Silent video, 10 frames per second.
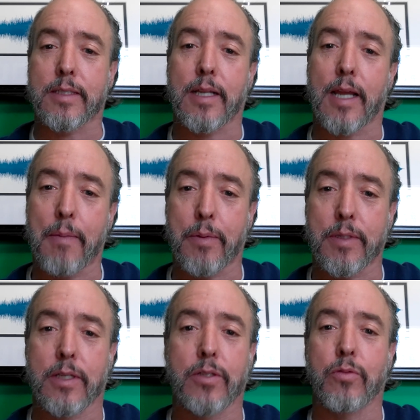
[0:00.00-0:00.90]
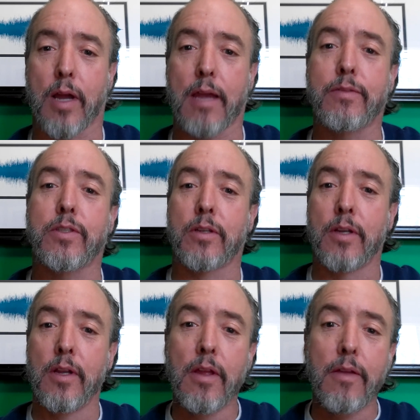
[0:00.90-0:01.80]
that happens that drives
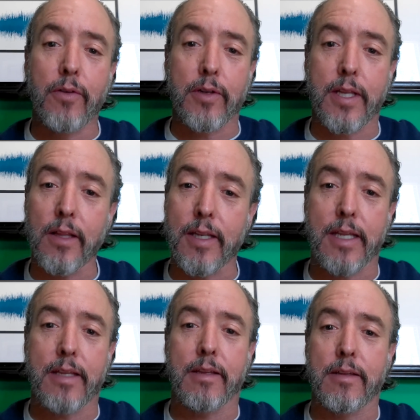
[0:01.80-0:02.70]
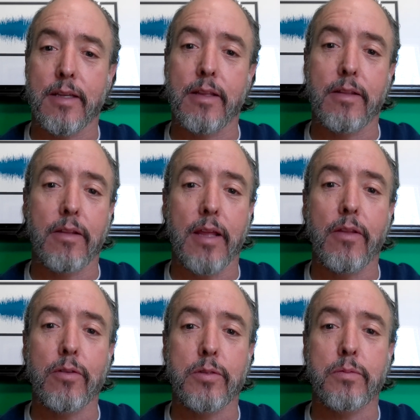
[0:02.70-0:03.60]
fertility in
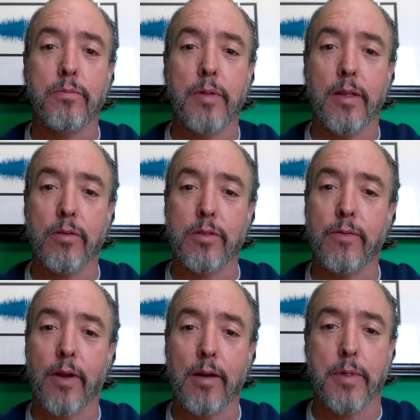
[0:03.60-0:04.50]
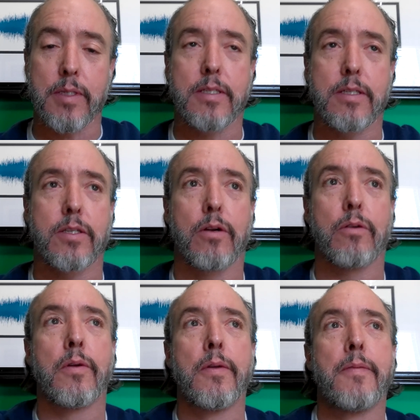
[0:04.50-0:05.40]
those environments, and
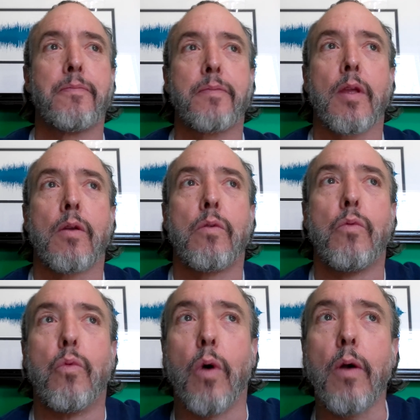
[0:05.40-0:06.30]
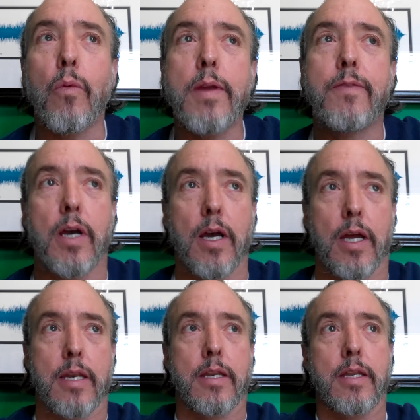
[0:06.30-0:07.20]
so. What we've
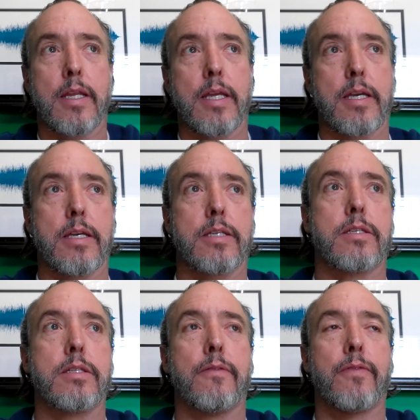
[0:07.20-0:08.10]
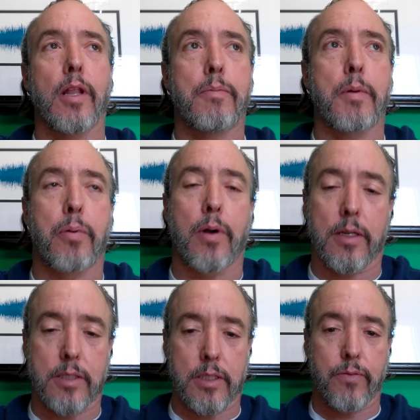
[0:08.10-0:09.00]
done is develop a
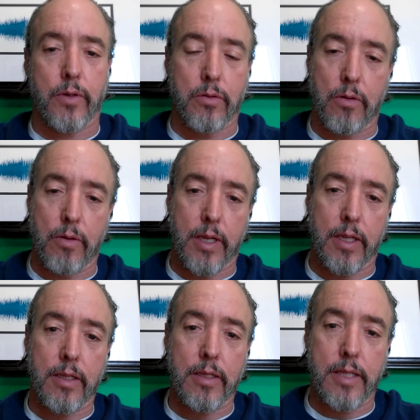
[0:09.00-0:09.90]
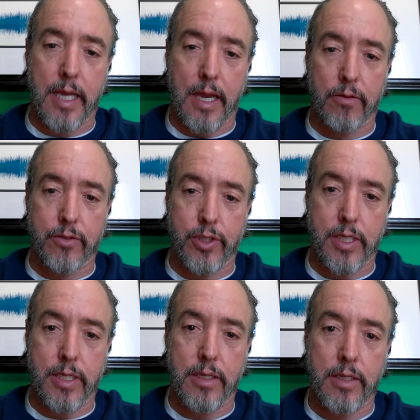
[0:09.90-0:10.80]
process for growing the
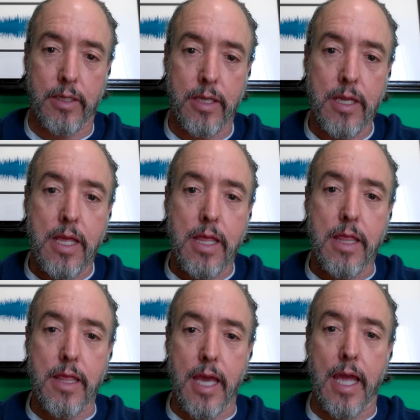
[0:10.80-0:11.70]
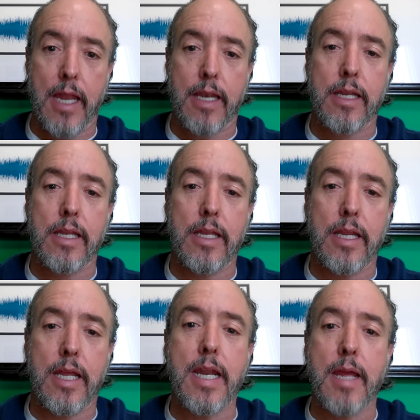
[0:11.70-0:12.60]
algae that
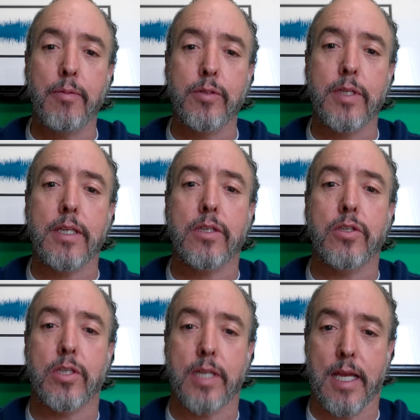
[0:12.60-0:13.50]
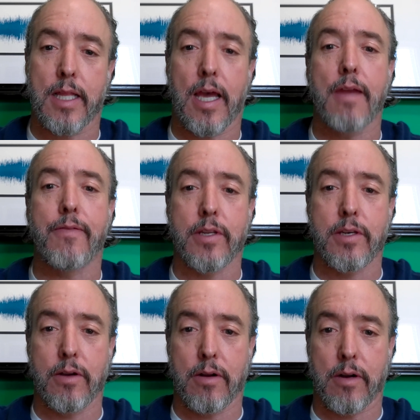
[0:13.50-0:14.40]
enables it to stay alive in the
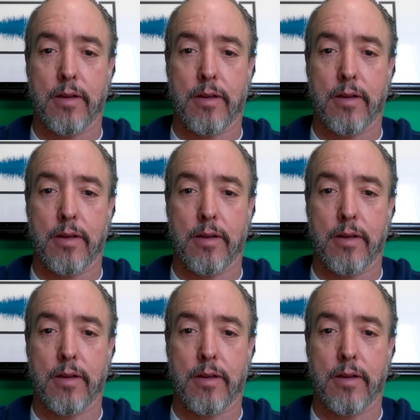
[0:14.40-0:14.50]
dark.